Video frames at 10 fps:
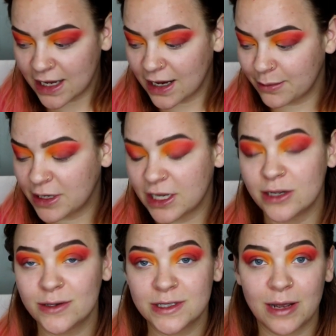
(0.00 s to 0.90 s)
I'm gonna
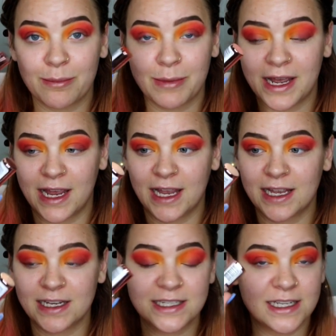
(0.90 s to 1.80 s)
use my
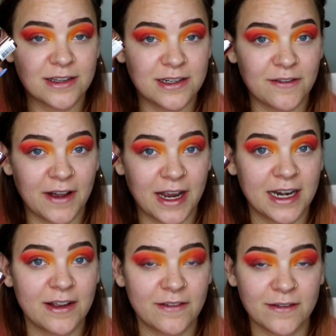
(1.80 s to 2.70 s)
Conceal and
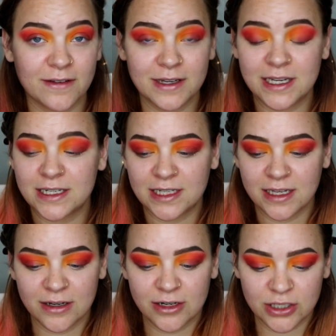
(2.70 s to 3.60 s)
Define
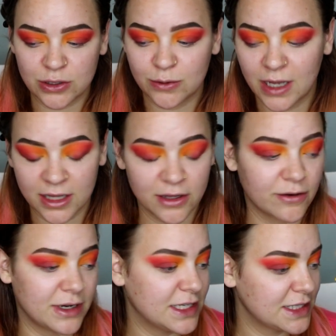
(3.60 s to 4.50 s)
concealer to cut the
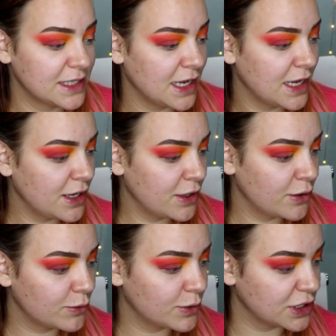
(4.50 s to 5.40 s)
crease,
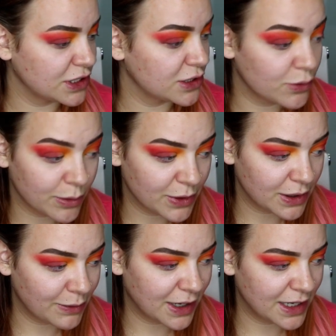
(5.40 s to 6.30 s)
which is
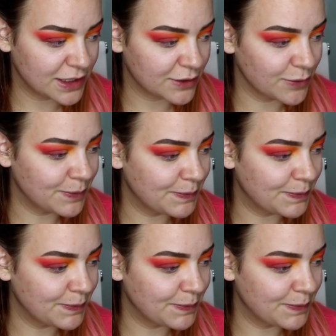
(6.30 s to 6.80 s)
normally what I do.